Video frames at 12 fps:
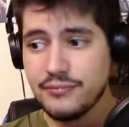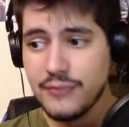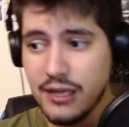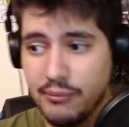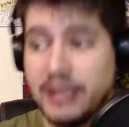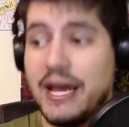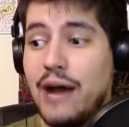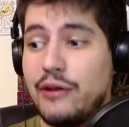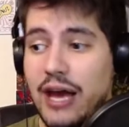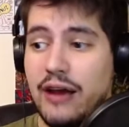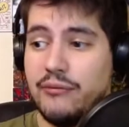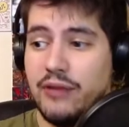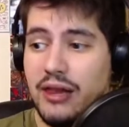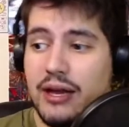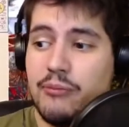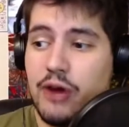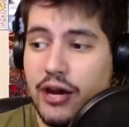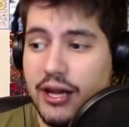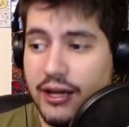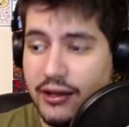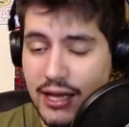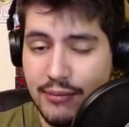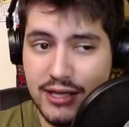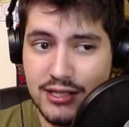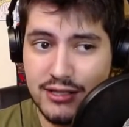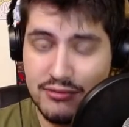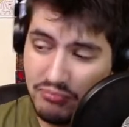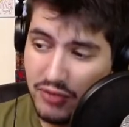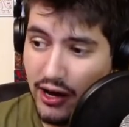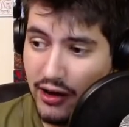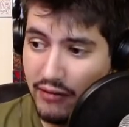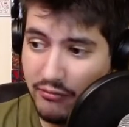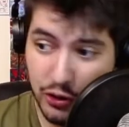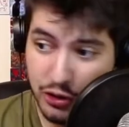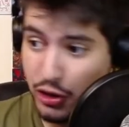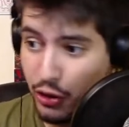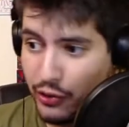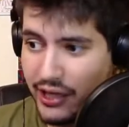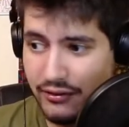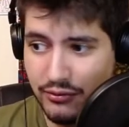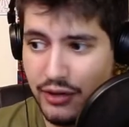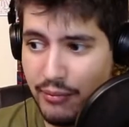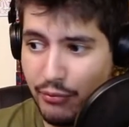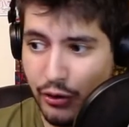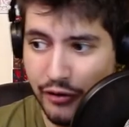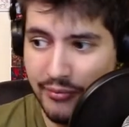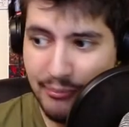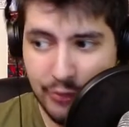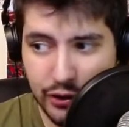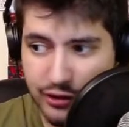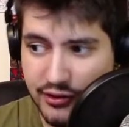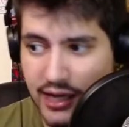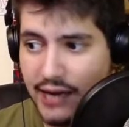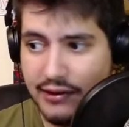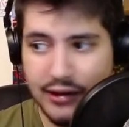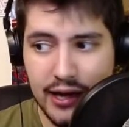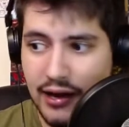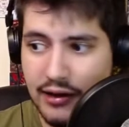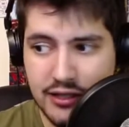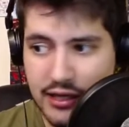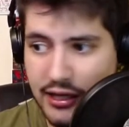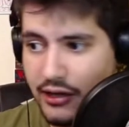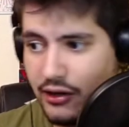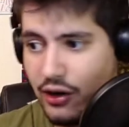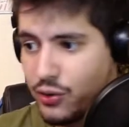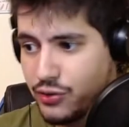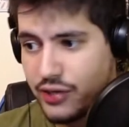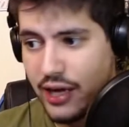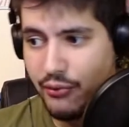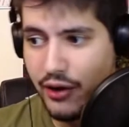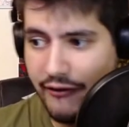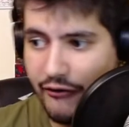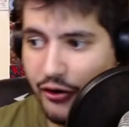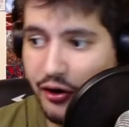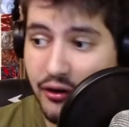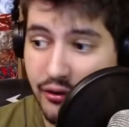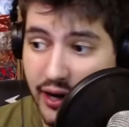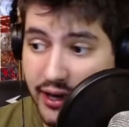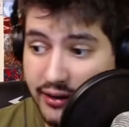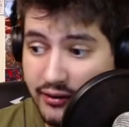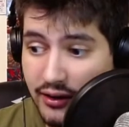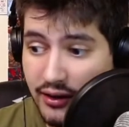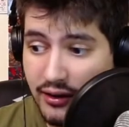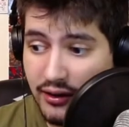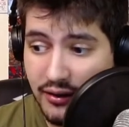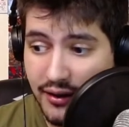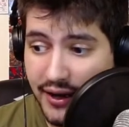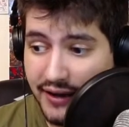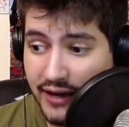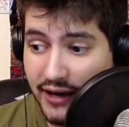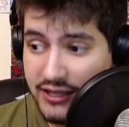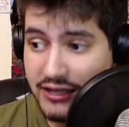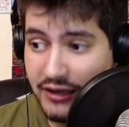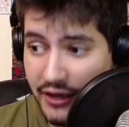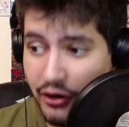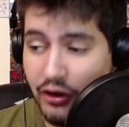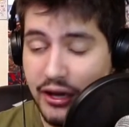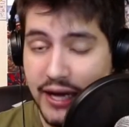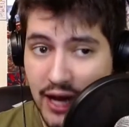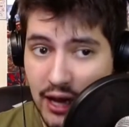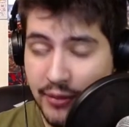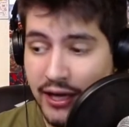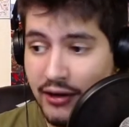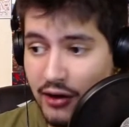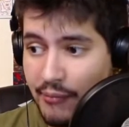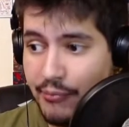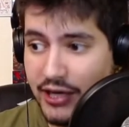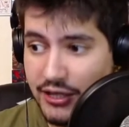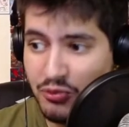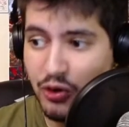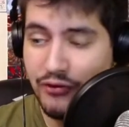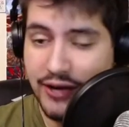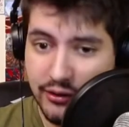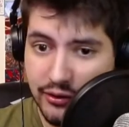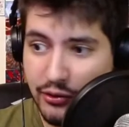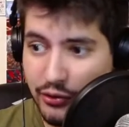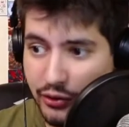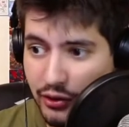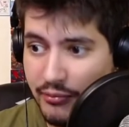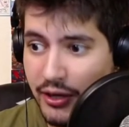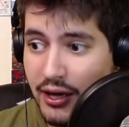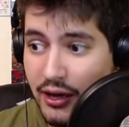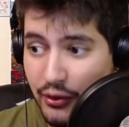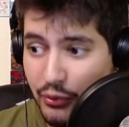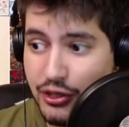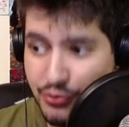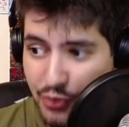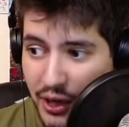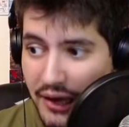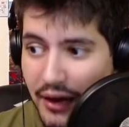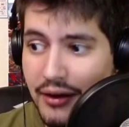But now the like marketing team can just not show that to the board members and the CEOs and whatever, right? Like, that is literally helping companies move into YouTube, which will